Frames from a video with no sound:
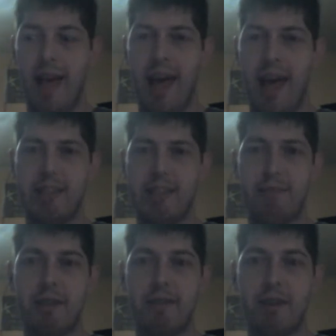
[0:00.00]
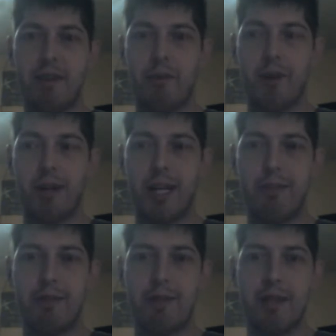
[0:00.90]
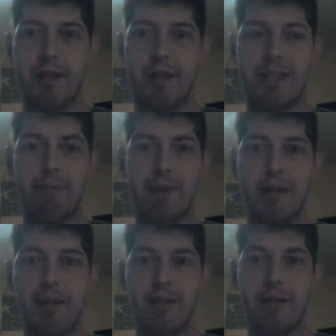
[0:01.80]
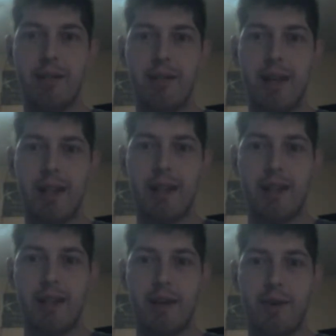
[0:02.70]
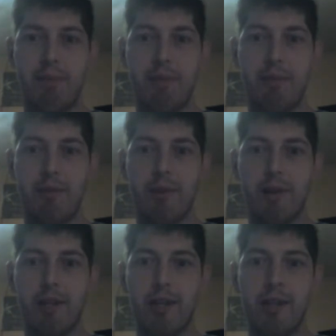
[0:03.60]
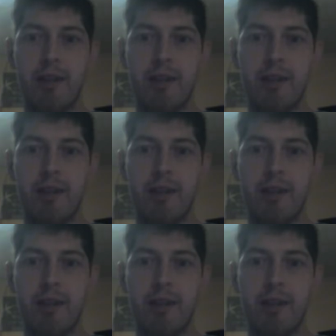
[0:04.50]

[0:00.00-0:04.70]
add specific work items to these subpages that they want people to work on.